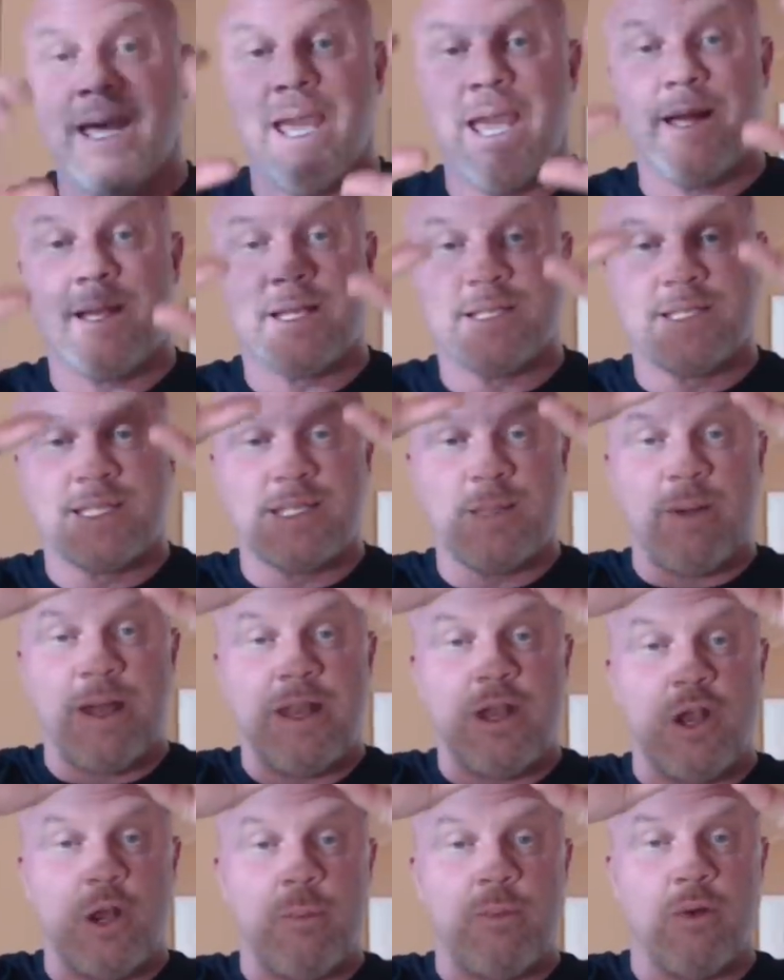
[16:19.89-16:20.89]
And because it's a
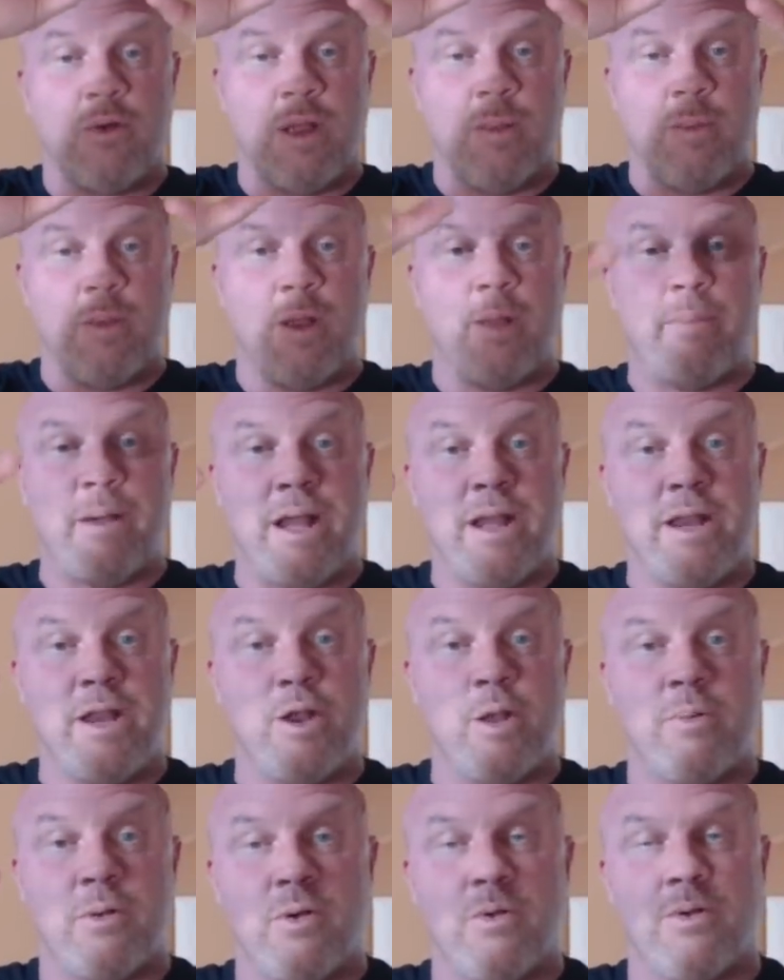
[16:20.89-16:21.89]
binary program. On a
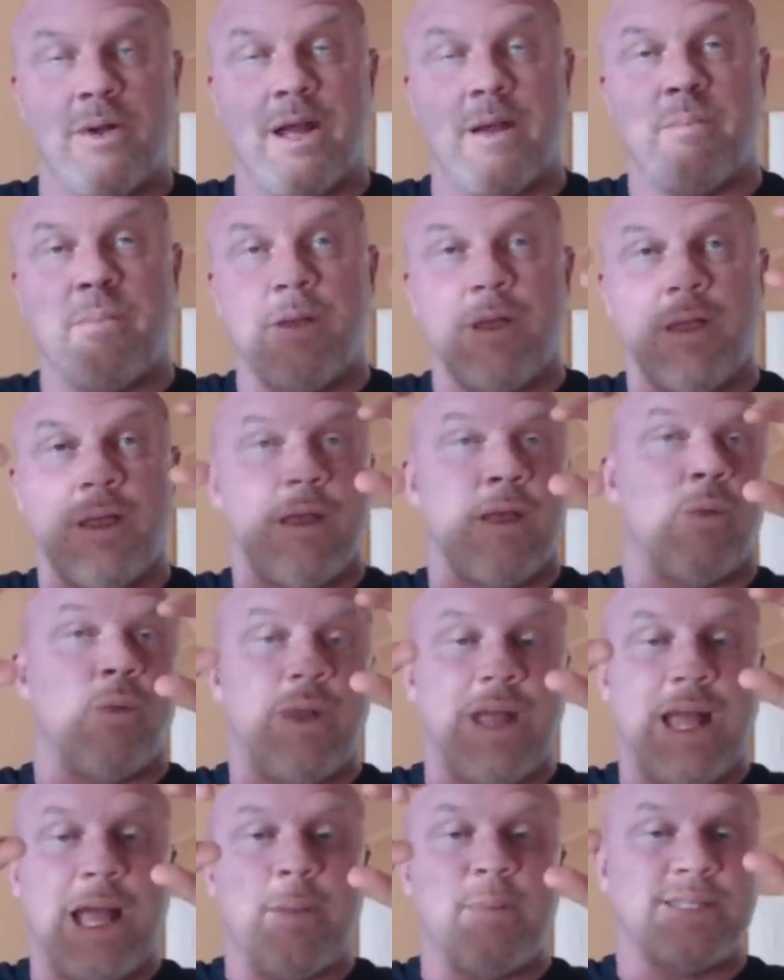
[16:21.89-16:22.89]
binary program,
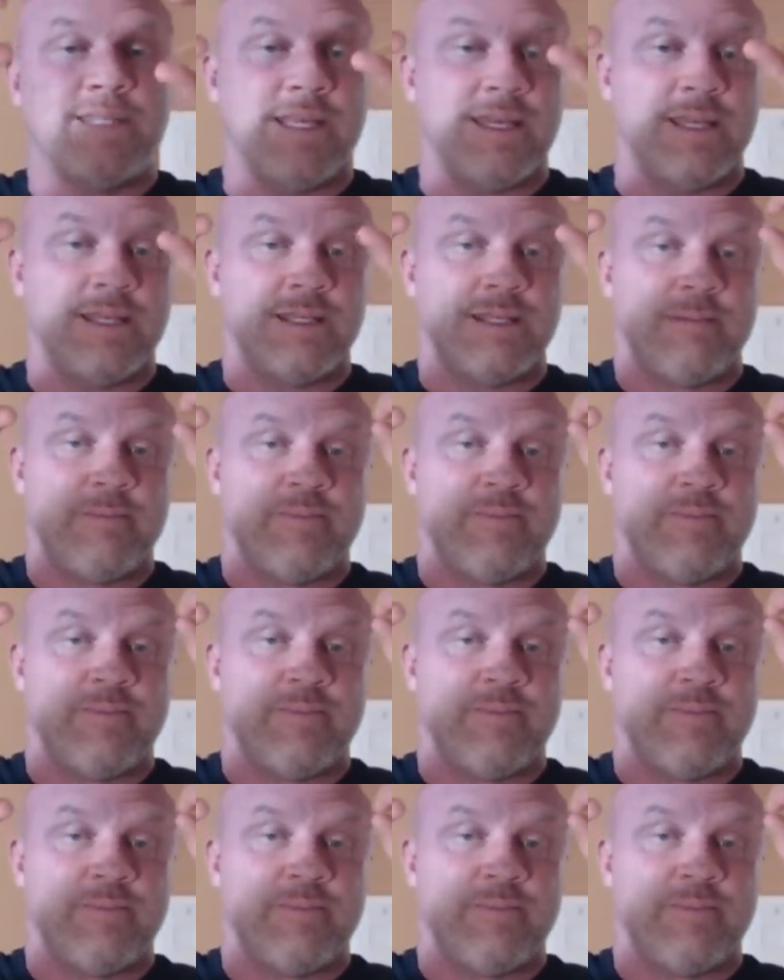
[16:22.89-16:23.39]
what happens is,